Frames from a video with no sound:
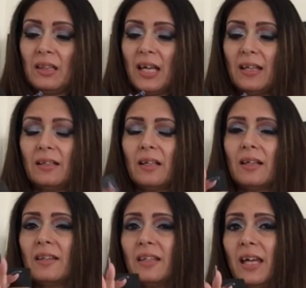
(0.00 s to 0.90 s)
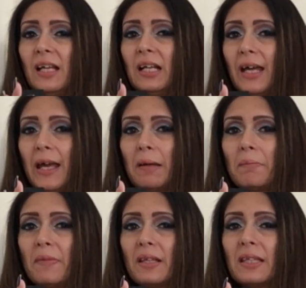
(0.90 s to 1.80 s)
then they
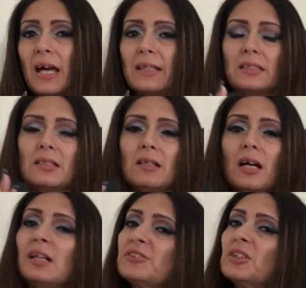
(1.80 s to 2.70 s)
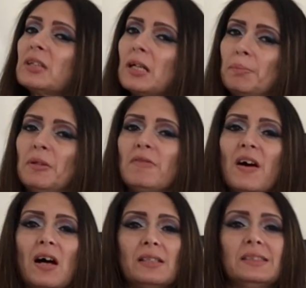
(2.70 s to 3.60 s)
claim that after a couple of
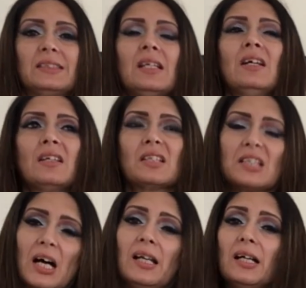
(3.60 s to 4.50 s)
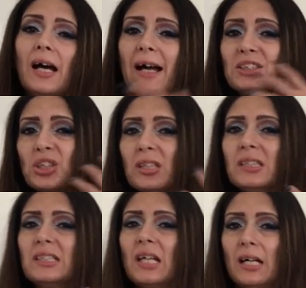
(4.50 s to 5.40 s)
hours the color
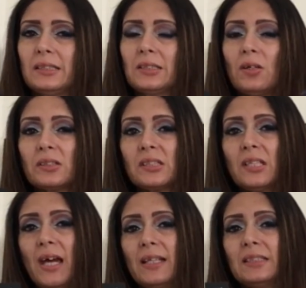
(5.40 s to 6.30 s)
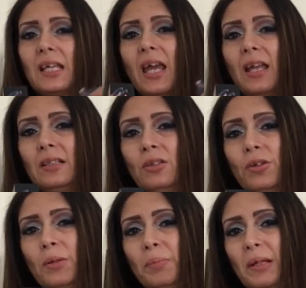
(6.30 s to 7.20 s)
actually does oxidize and
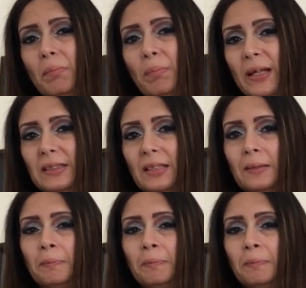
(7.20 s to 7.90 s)
look a bit better.